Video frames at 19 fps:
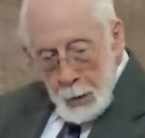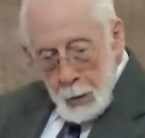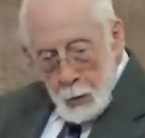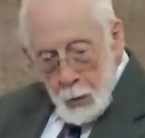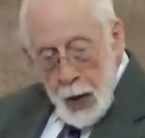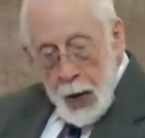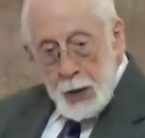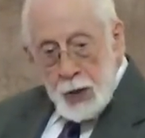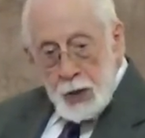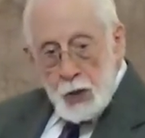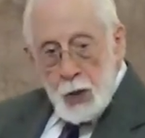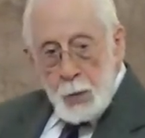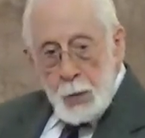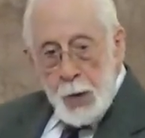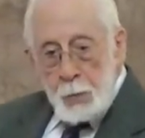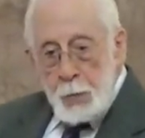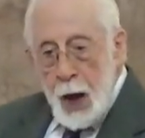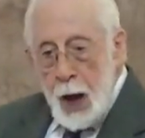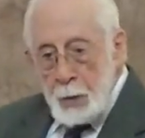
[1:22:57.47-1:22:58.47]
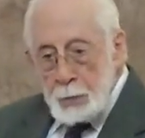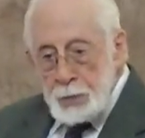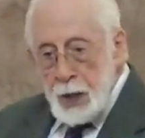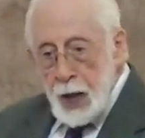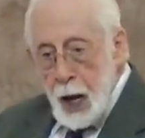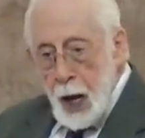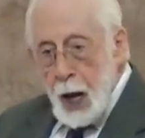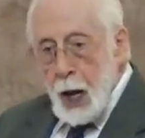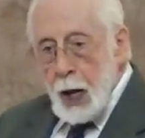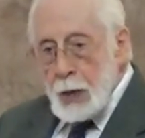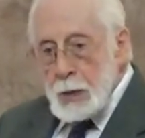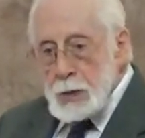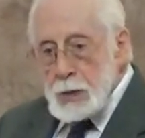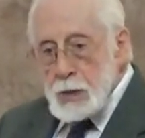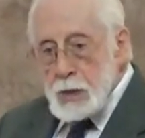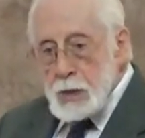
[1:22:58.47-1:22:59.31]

ready to be baptized.